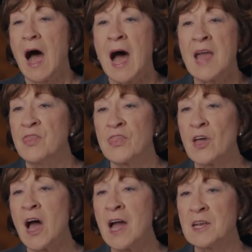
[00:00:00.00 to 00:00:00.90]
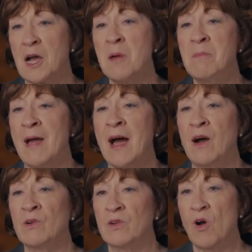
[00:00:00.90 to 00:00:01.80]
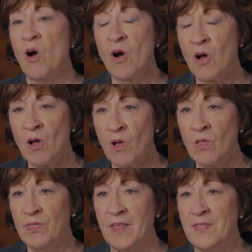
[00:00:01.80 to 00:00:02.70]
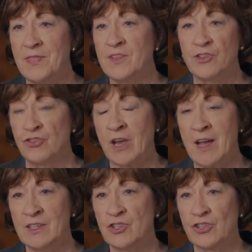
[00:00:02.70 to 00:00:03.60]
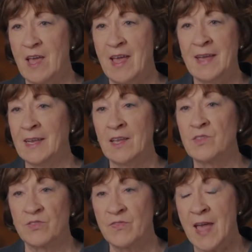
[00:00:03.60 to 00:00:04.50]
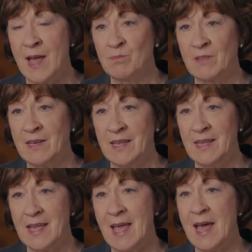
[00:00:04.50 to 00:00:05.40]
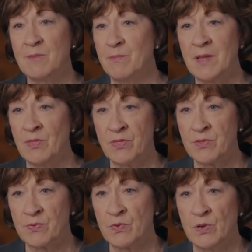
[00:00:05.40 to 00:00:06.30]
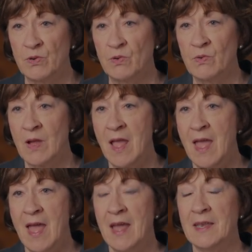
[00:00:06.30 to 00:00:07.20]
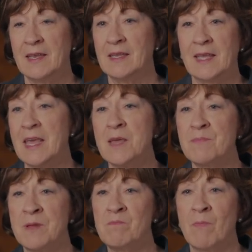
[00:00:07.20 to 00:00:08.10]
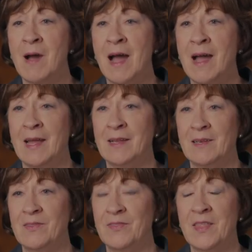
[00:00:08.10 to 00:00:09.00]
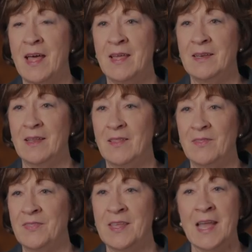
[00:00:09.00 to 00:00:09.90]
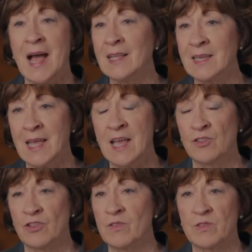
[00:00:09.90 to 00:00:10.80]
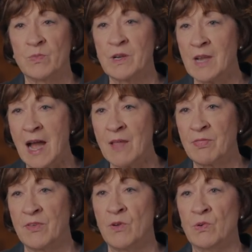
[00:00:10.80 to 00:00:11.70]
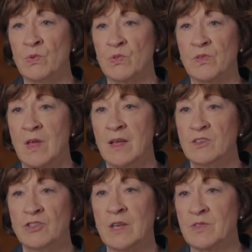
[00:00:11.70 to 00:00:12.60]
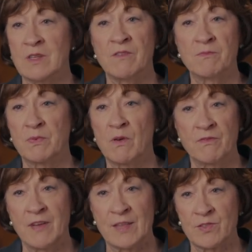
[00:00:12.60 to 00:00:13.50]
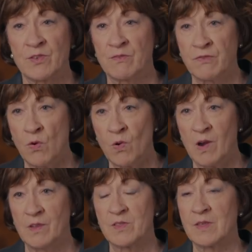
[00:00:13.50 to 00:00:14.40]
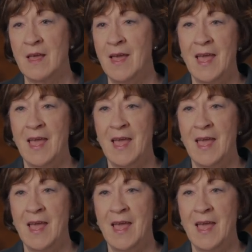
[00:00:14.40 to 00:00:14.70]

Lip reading: I thought about all that the judge and his family had been through. Keep in mind that the allegations were not those just of Professor Ford's.